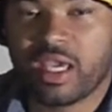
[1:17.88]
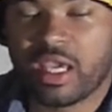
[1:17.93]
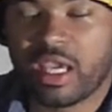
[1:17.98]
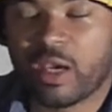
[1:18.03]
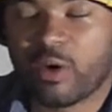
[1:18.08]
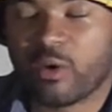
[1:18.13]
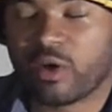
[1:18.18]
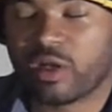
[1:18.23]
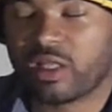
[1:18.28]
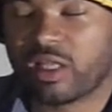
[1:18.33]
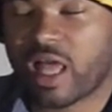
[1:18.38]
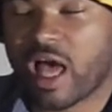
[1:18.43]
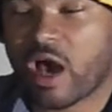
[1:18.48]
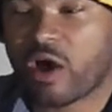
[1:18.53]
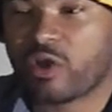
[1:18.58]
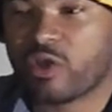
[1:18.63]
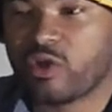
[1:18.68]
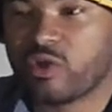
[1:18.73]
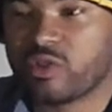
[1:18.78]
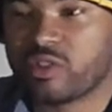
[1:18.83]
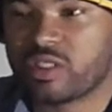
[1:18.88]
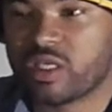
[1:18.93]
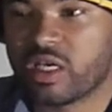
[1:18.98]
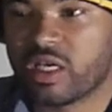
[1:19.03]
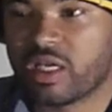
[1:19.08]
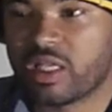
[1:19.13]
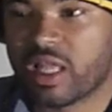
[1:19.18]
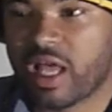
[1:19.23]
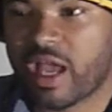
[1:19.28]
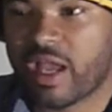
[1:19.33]
it would allow you
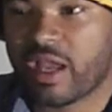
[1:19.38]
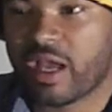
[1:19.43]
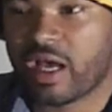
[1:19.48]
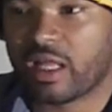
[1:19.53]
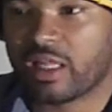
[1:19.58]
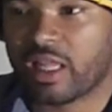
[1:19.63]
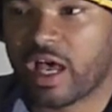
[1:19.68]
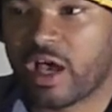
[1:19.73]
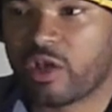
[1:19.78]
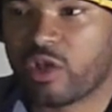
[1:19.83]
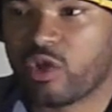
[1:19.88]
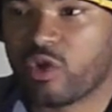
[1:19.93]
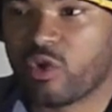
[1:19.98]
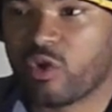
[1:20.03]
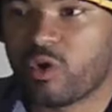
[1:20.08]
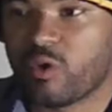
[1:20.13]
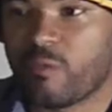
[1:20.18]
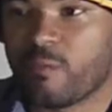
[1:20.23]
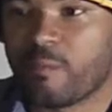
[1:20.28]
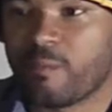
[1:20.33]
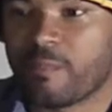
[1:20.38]
to